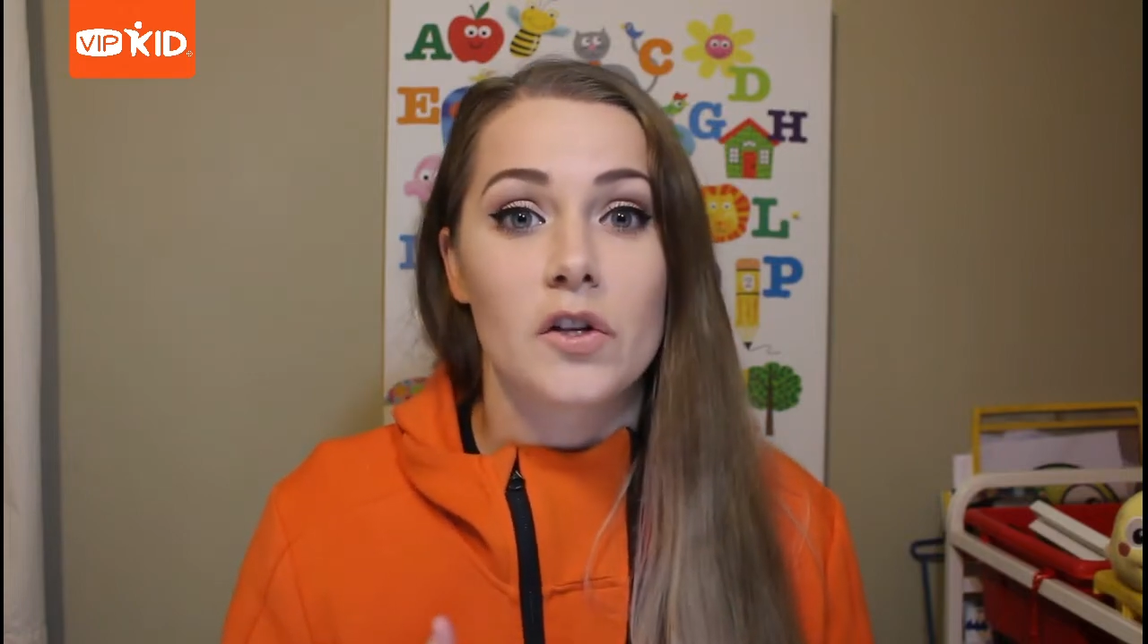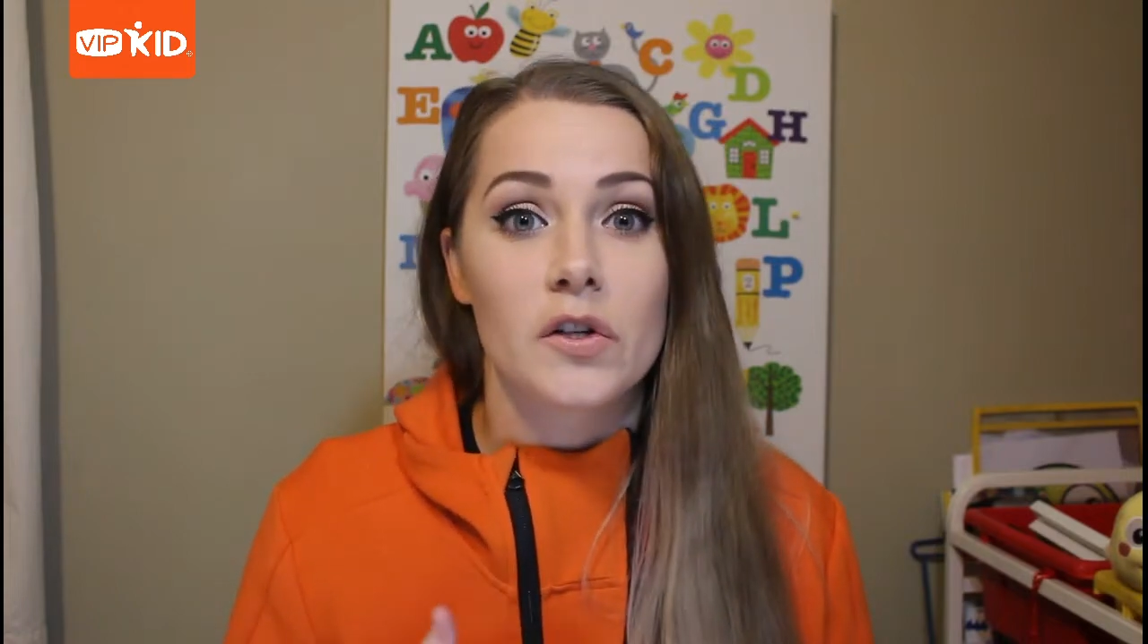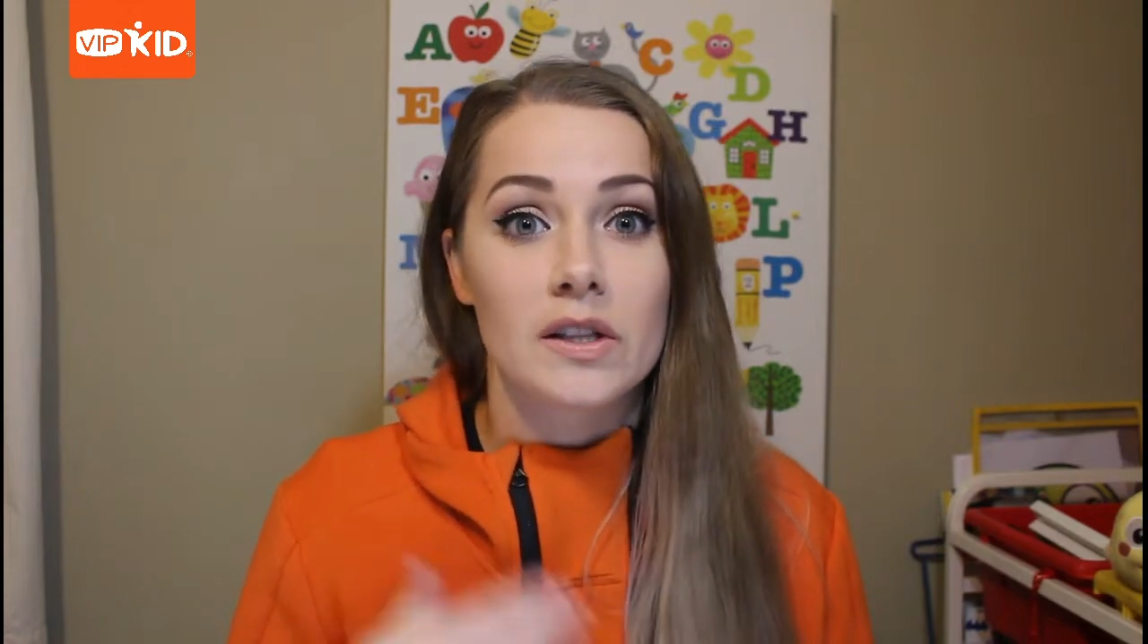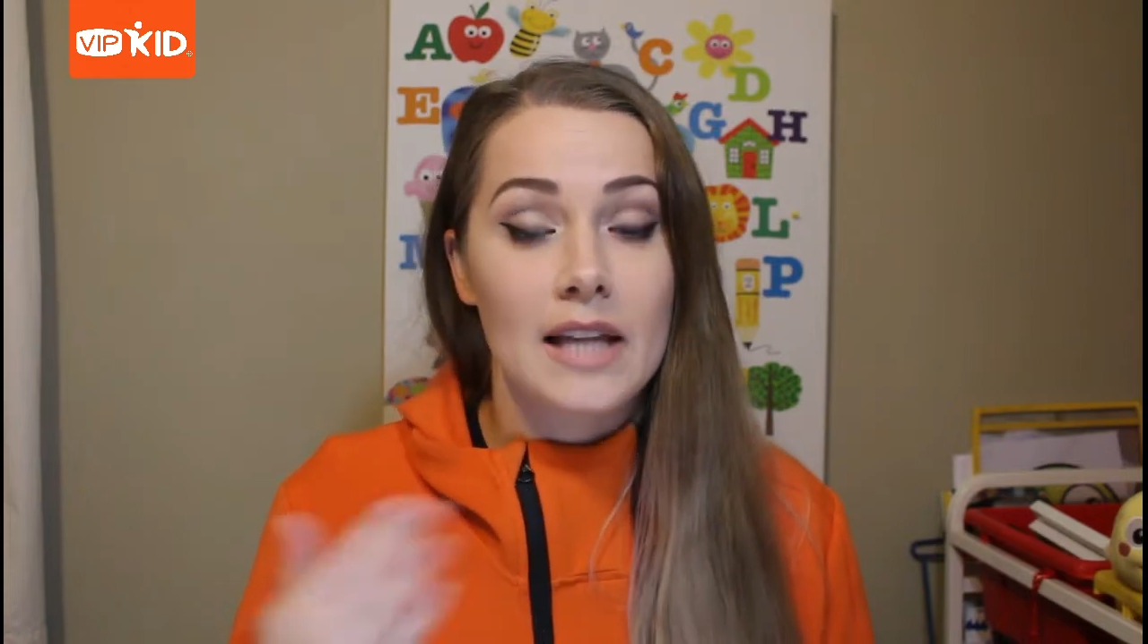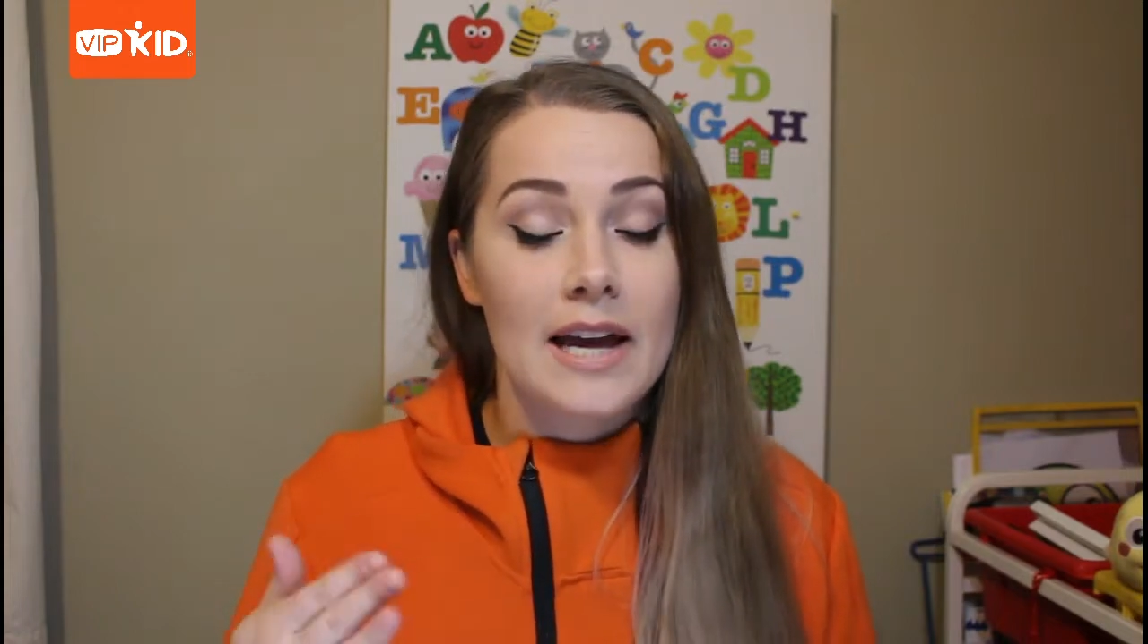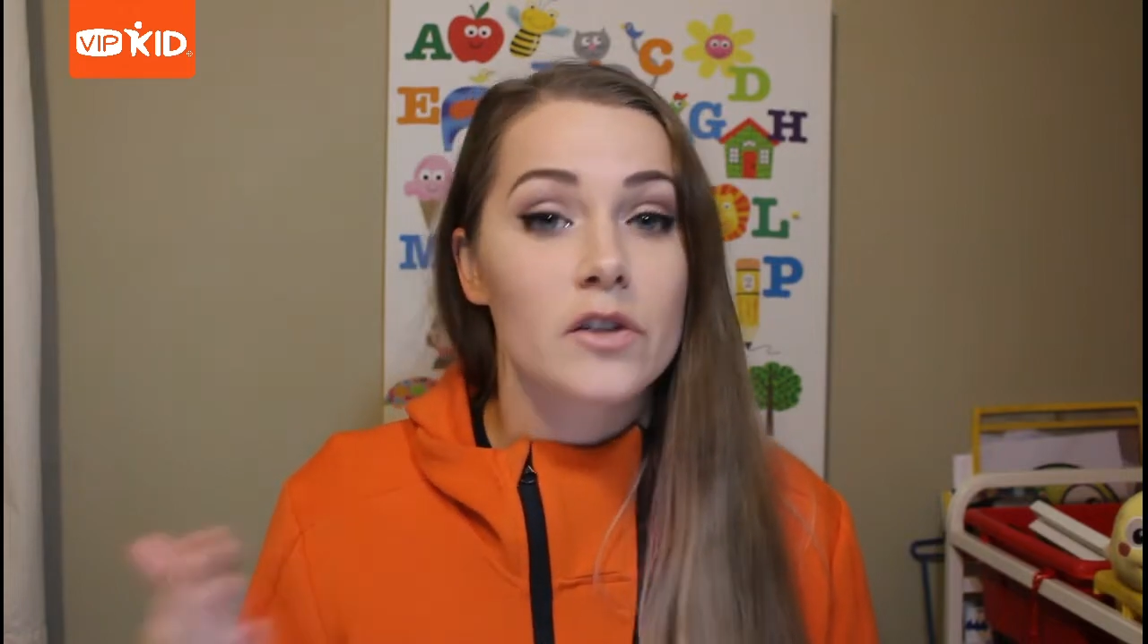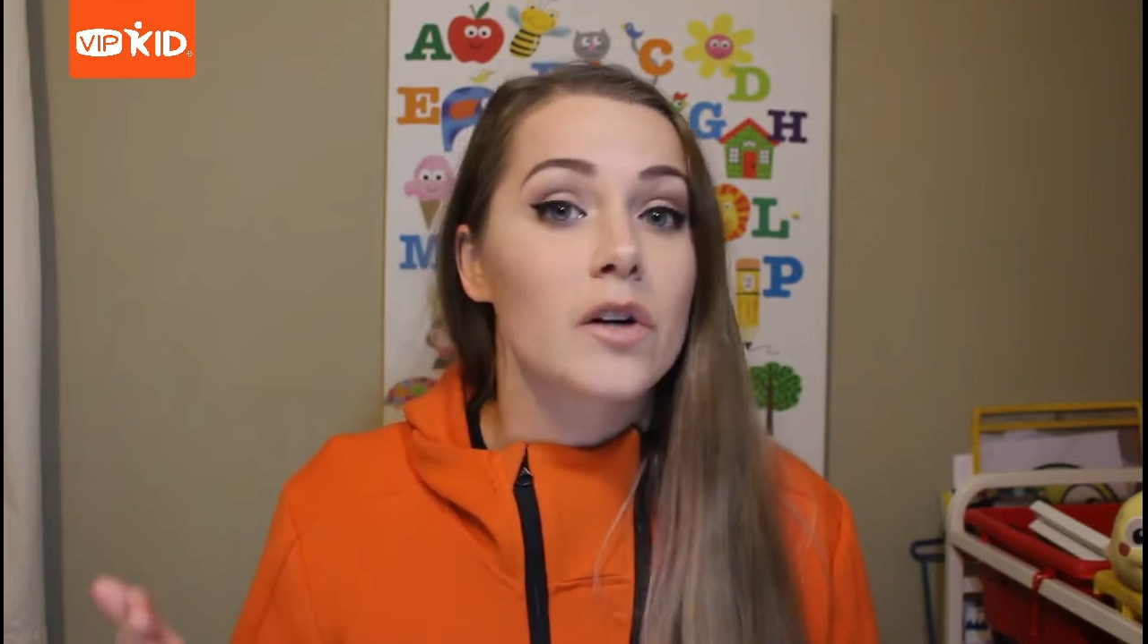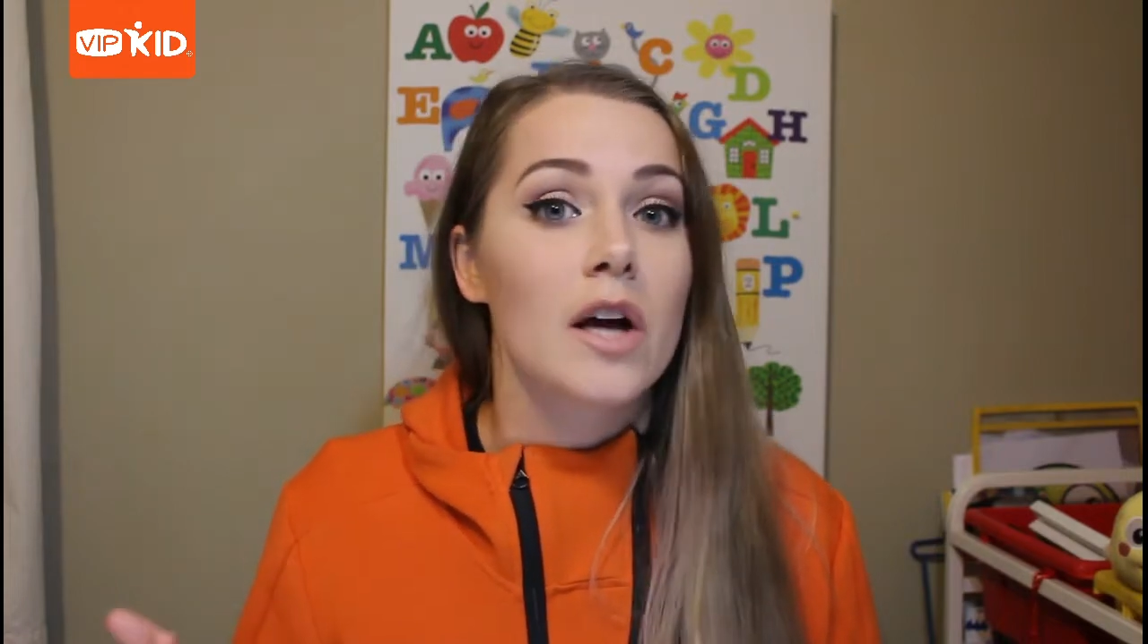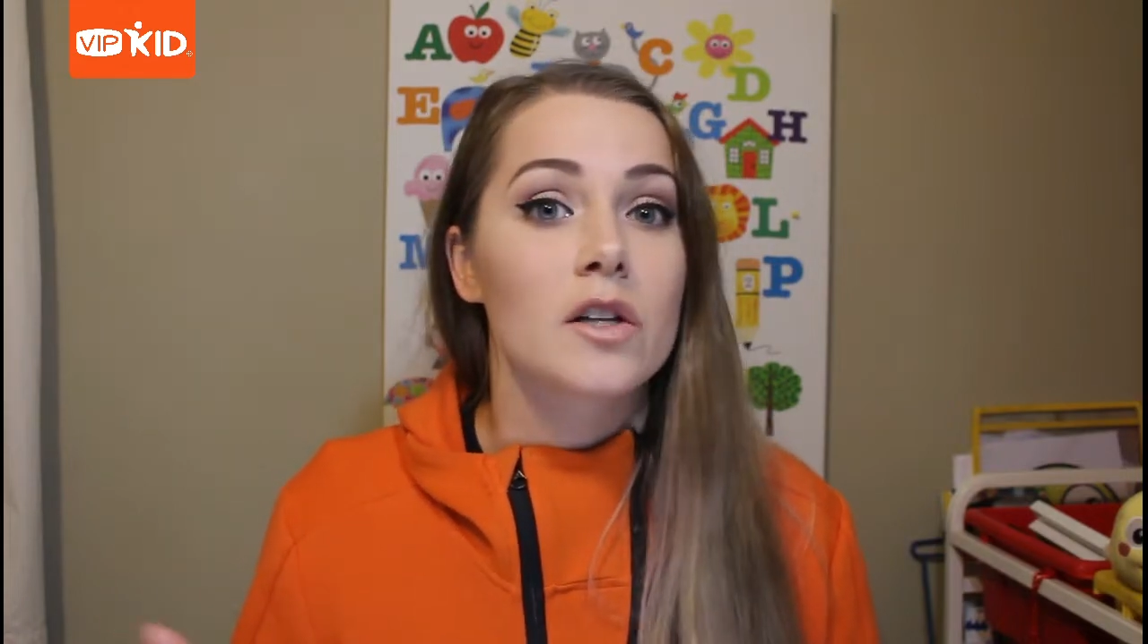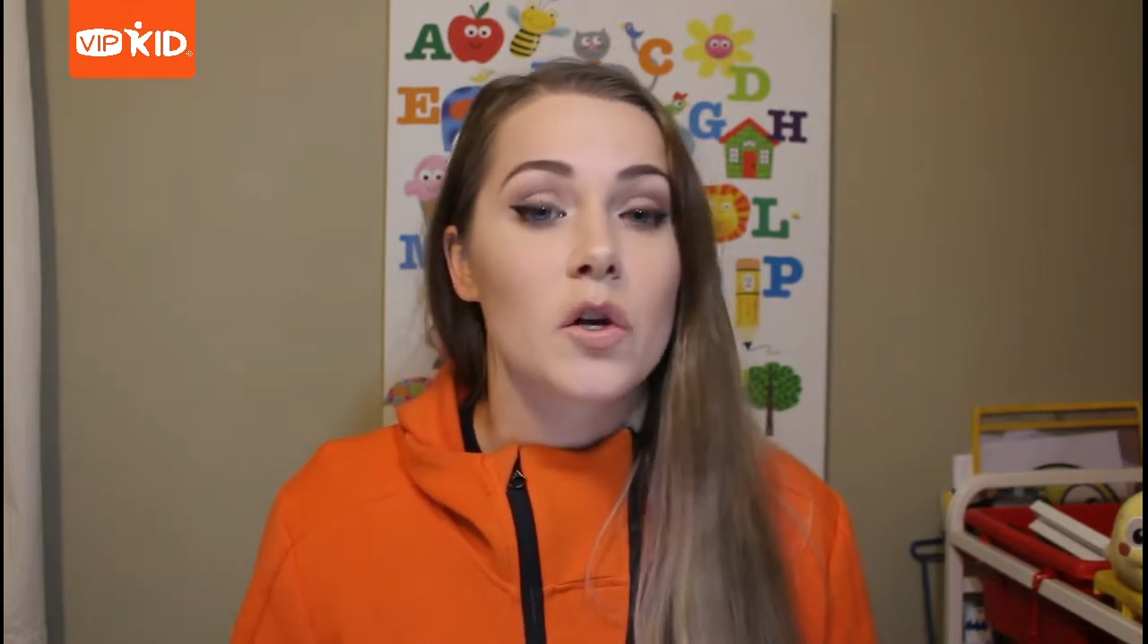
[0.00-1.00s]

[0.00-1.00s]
learned later on,